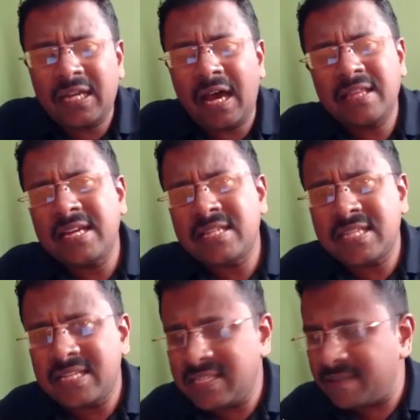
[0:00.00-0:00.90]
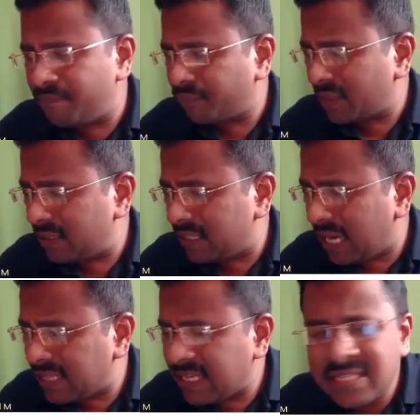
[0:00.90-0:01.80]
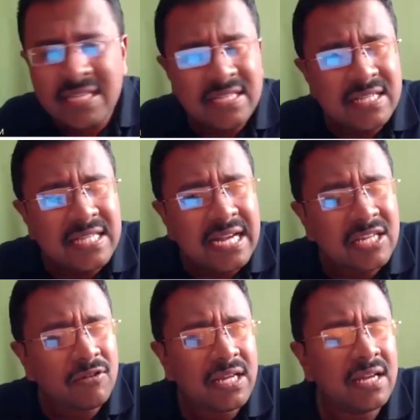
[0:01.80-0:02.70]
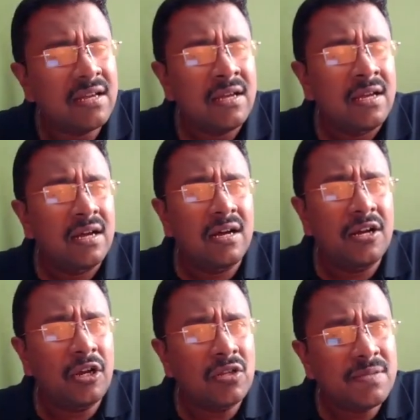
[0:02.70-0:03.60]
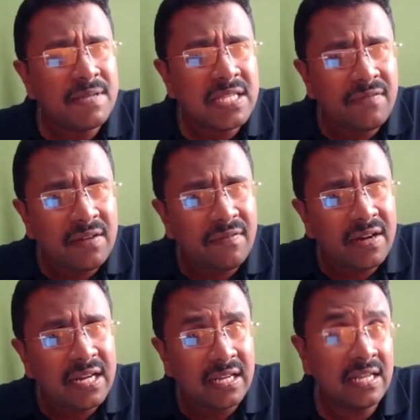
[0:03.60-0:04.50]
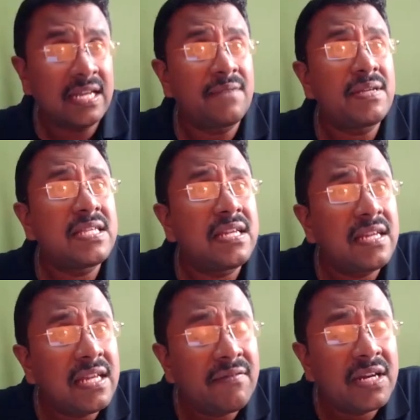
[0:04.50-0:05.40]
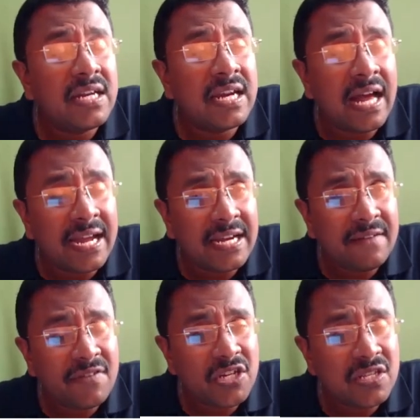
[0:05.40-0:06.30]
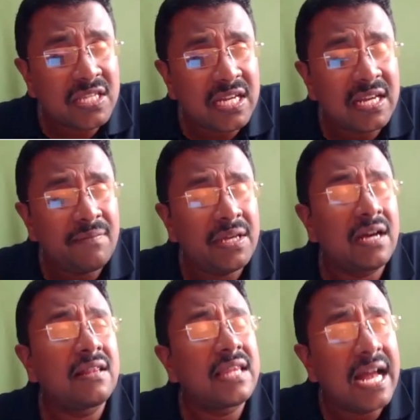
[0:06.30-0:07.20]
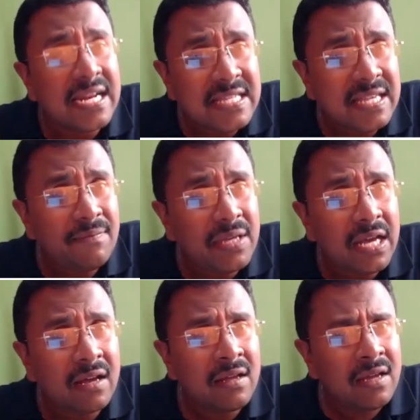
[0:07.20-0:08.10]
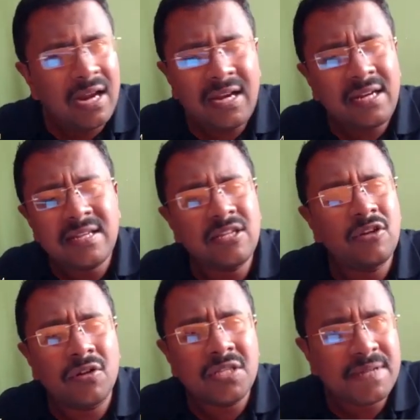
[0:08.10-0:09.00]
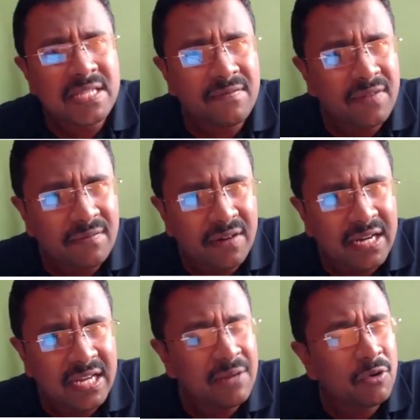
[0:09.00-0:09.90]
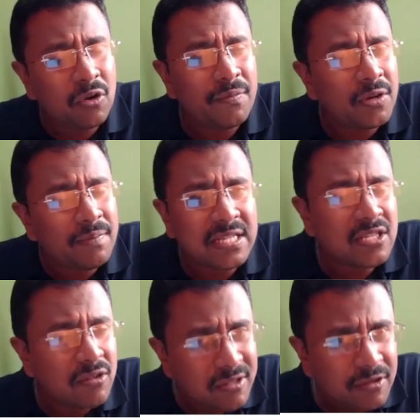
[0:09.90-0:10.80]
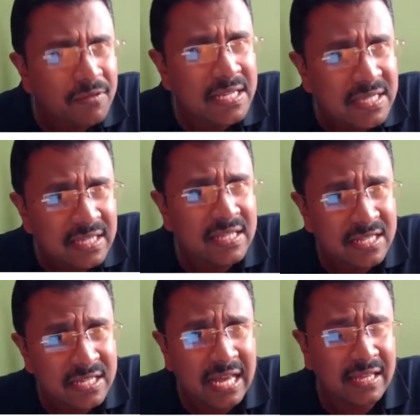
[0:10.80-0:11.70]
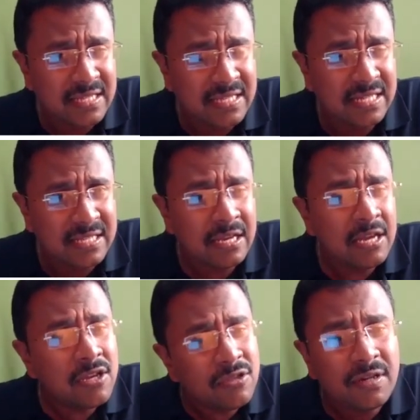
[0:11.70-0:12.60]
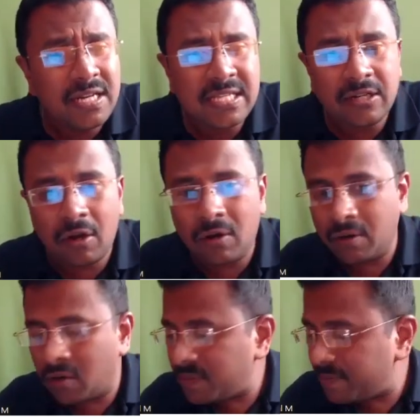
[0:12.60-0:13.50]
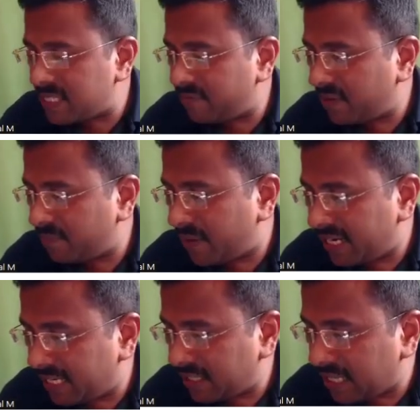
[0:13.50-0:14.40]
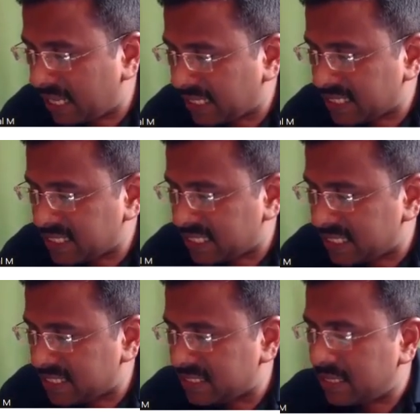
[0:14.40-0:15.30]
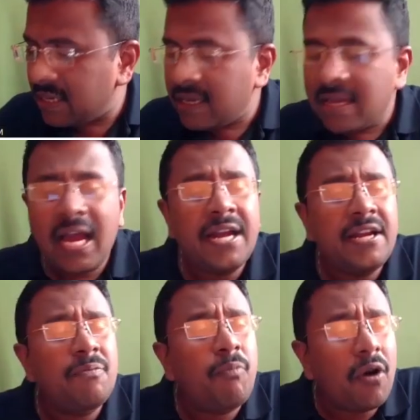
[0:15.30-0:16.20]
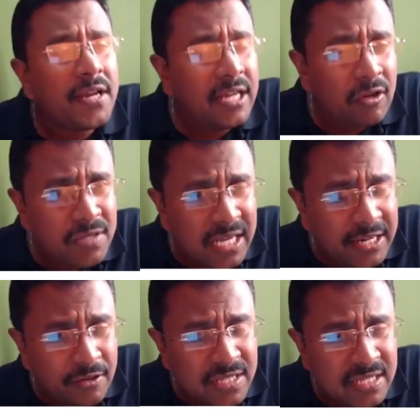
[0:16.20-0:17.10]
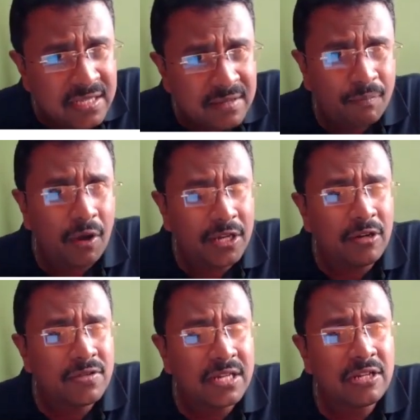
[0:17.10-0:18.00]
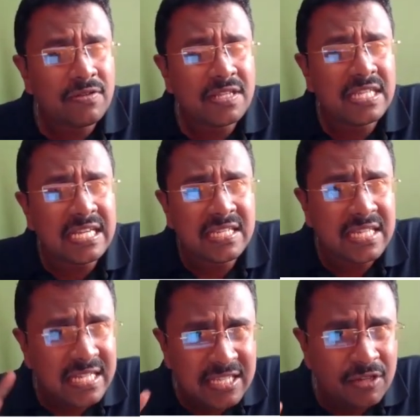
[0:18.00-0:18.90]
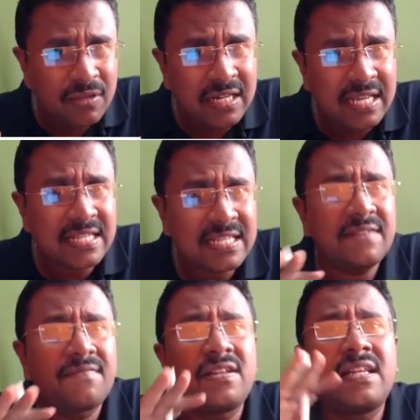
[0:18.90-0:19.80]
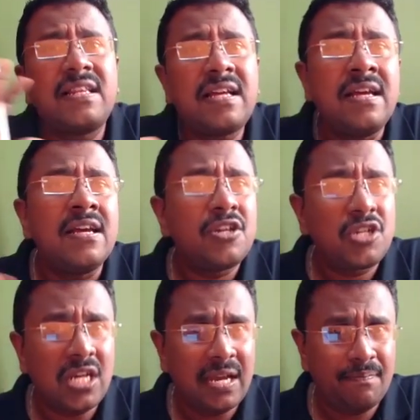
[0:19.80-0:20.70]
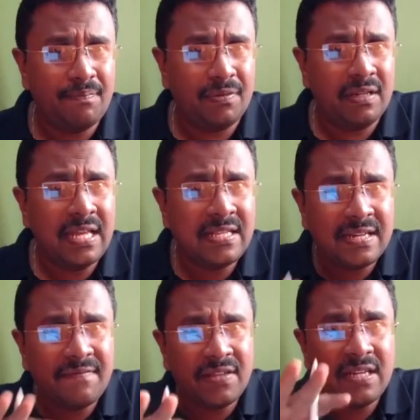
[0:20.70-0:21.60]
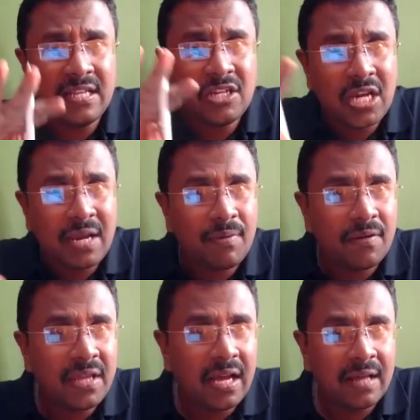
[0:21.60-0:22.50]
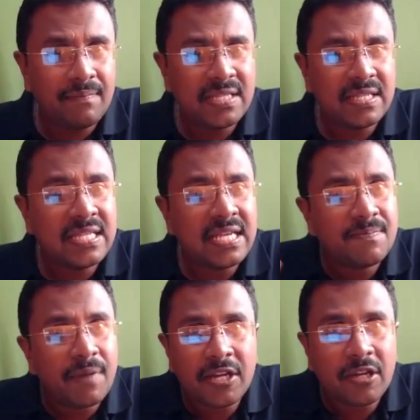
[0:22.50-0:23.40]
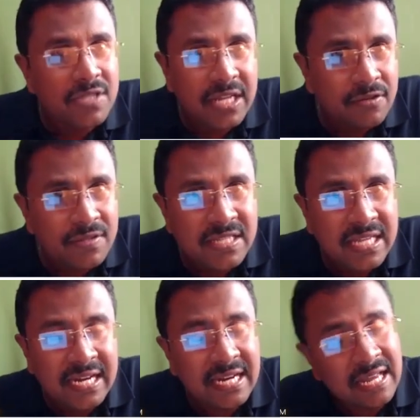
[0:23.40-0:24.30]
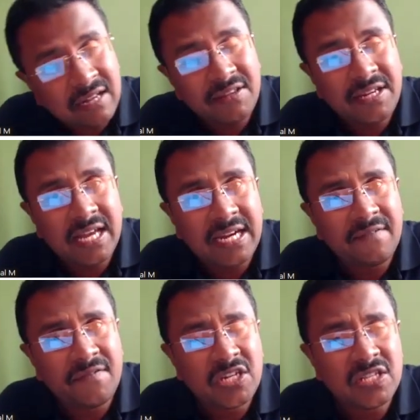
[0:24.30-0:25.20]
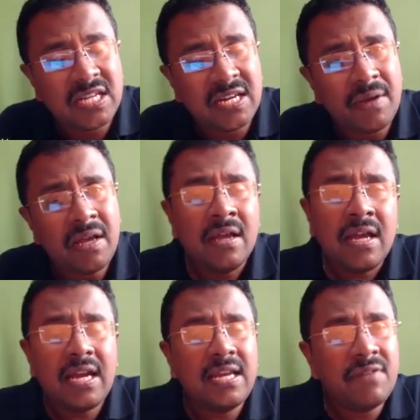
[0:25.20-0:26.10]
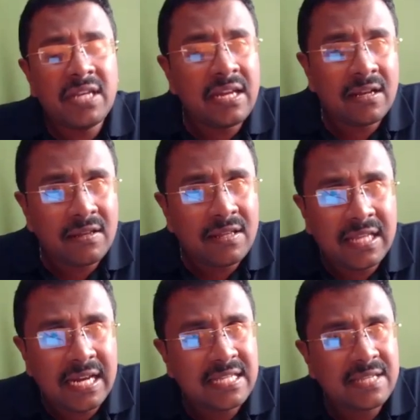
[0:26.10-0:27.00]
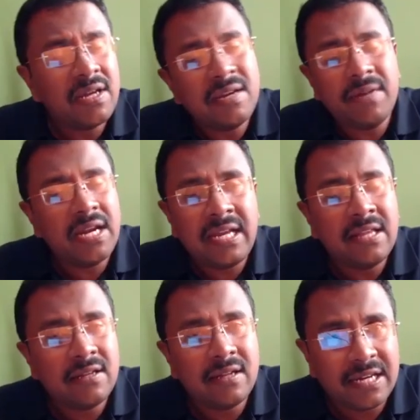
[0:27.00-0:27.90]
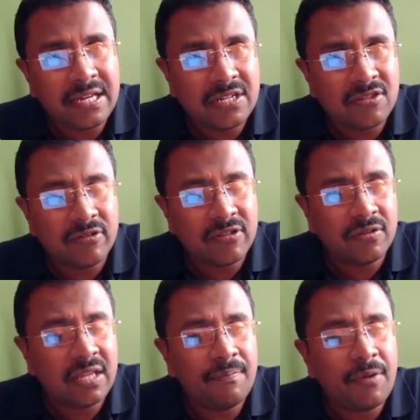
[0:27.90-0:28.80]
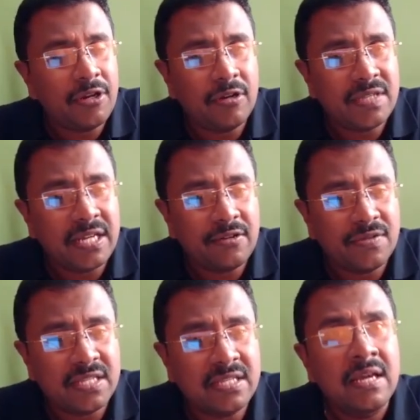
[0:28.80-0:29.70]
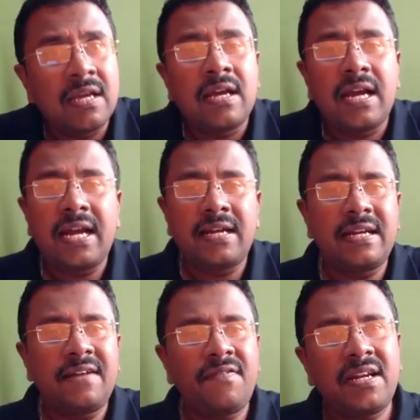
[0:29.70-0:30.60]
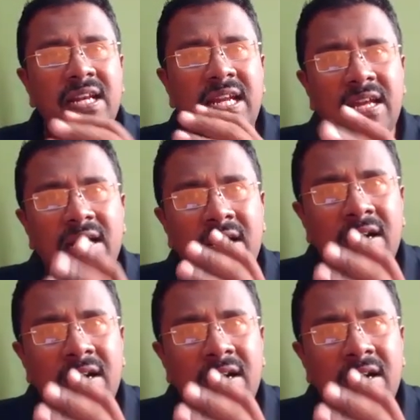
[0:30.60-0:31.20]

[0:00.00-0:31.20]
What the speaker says: Target cells is actually a non-specific finding. It can be seen in even in an iron deficiency anemia, thalassemia, and it is a non-specific finding. Hemoglobinopathies also you can see this target cells. So it is a non-specific finding, target cells. And poikilocytosis just tells you that there is a difference in the shape. There is difference in the shape of the RBCs. Yes, poikilocytosis can occur in iron deficiency anemia and even can occur in thalassemia and in any other conditions also, the poikilocytosis. And definitely